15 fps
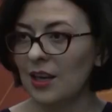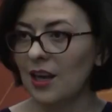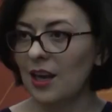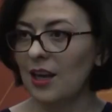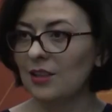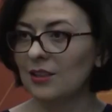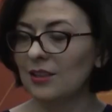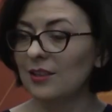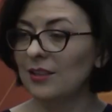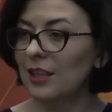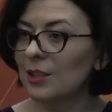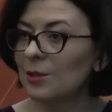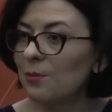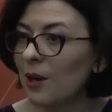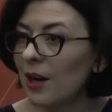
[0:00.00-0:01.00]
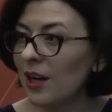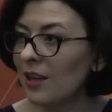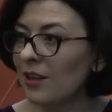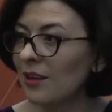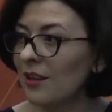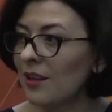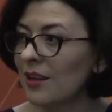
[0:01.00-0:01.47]
And that's
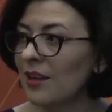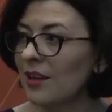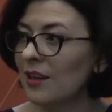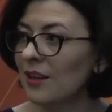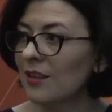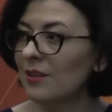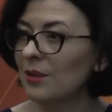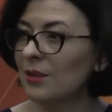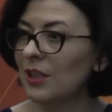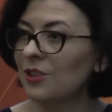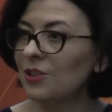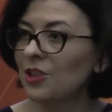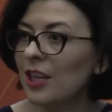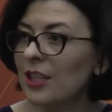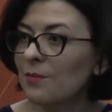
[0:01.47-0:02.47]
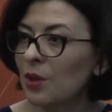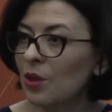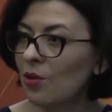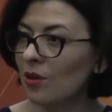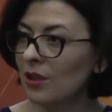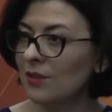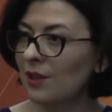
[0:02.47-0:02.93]
why that just
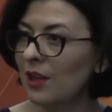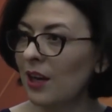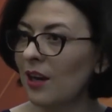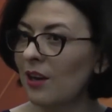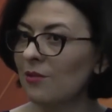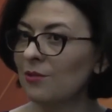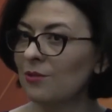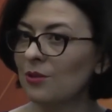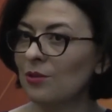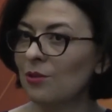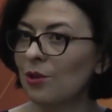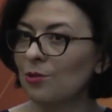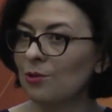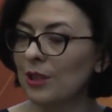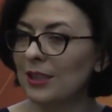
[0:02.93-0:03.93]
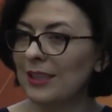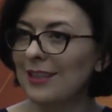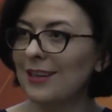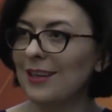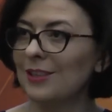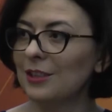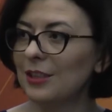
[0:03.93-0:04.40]
because we have
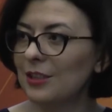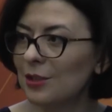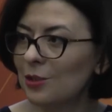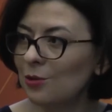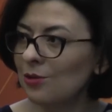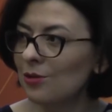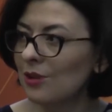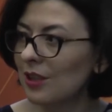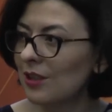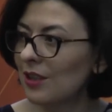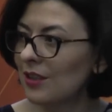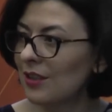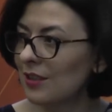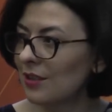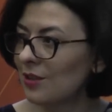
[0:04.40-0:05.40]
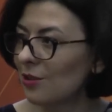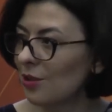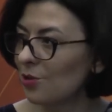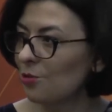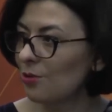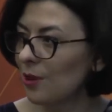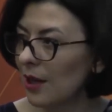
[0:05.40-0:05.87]
already understood that this is
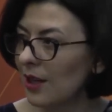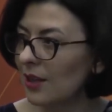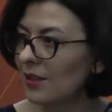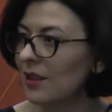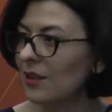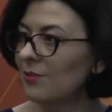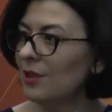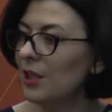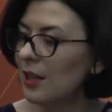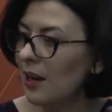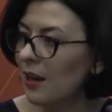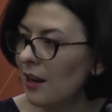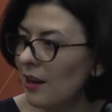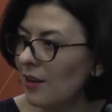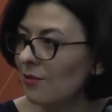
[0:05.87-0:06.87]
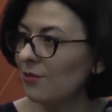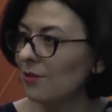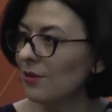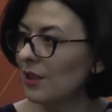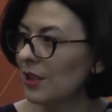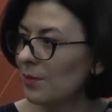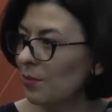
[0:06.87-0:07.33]
not right and we have
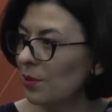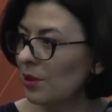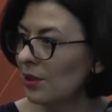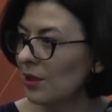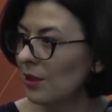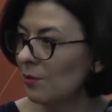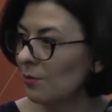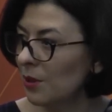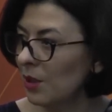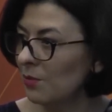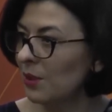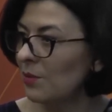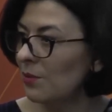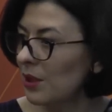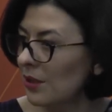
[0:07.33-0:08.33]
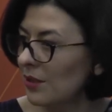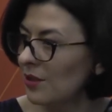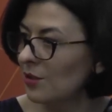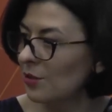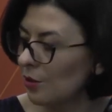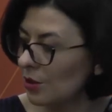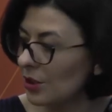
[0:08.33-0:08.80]
this political will, maybe
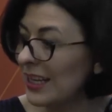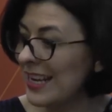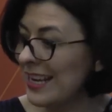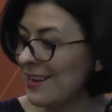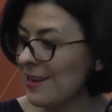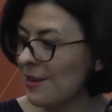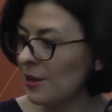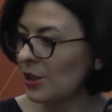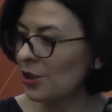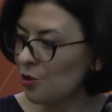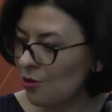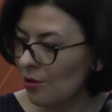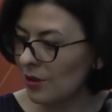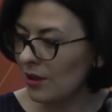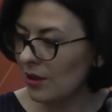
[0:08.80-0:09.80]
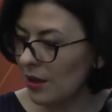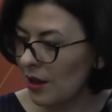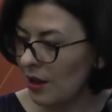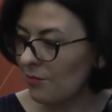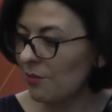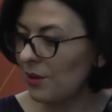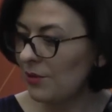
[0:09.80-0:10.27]
it's not strong
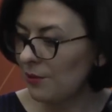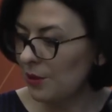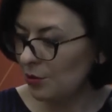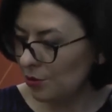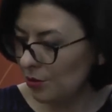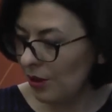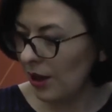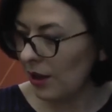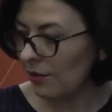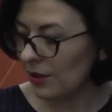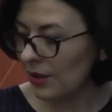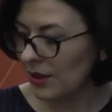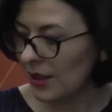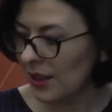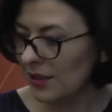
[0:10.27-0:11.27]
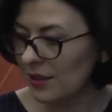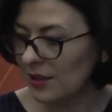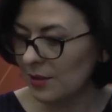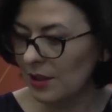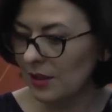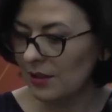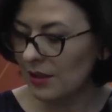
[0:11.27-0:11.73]
enough, but we do have
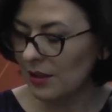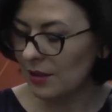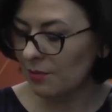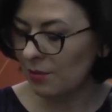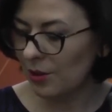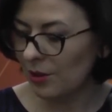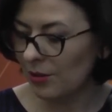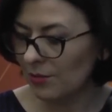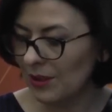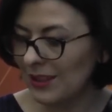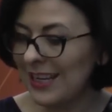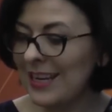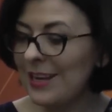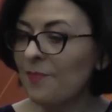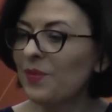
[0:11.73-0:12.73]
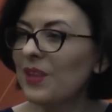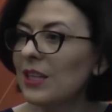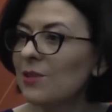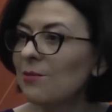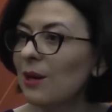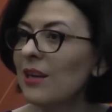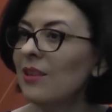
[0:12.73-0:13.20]
the leads in parliament.
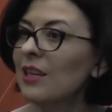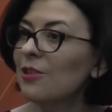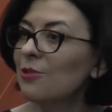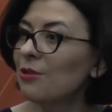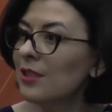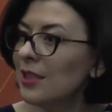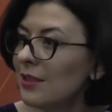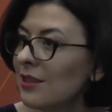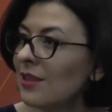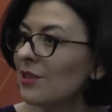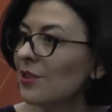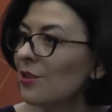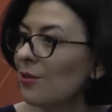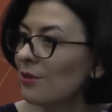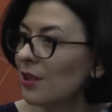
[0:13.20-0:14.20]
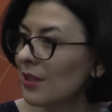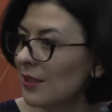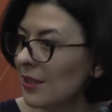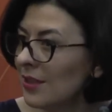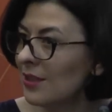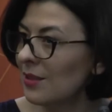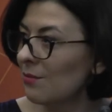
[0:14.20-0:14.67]
That's why the resistance of the
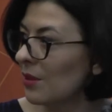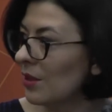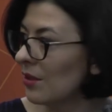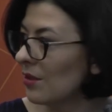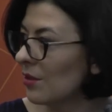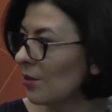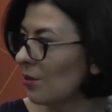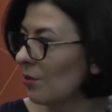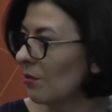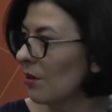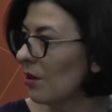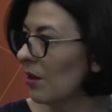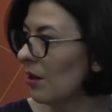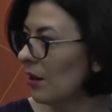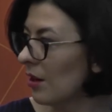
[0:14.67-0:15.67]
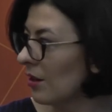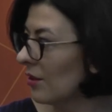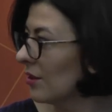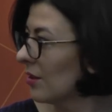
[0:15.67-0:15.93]
system is so hard.